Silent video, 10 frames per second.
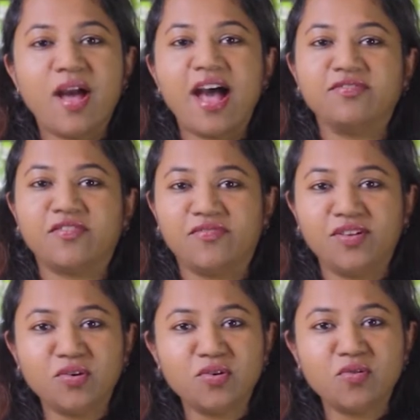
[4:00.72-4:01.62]
have the
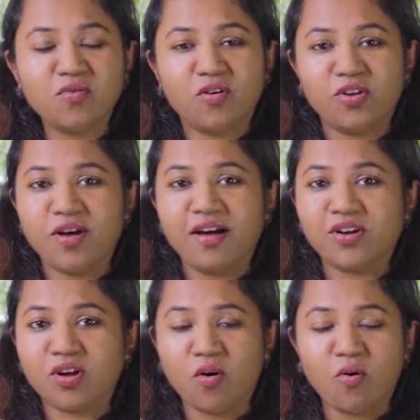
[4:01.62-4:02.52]
flu or you have
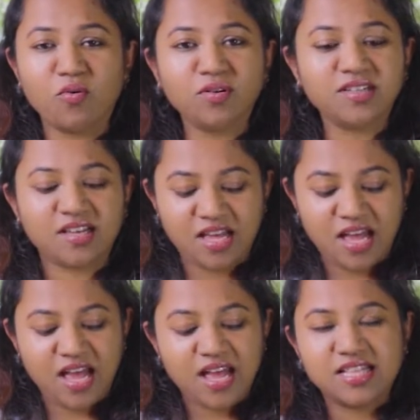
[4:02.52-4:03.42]
a cold.
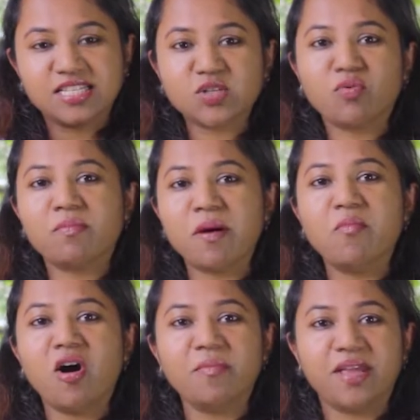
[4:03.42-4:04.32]
This is what my
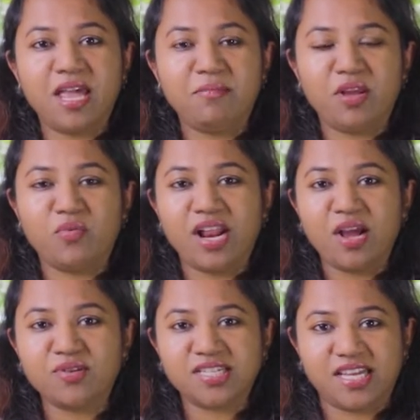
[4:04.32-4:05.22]
mom gave me when
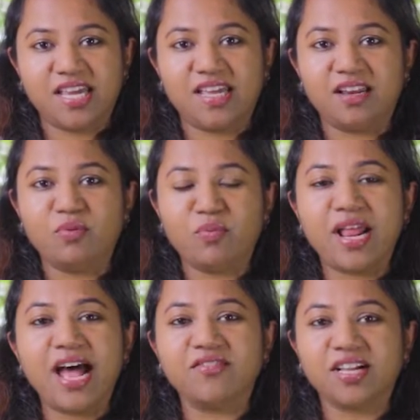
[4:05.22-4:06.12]
I was a kid. We
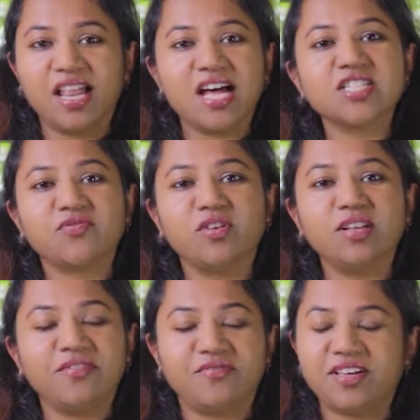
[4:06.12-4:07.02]
would have a glass
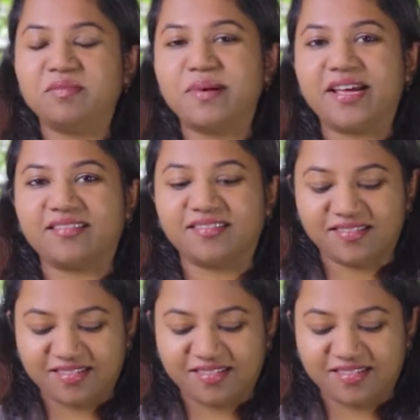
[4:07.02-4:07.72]
full and feel better.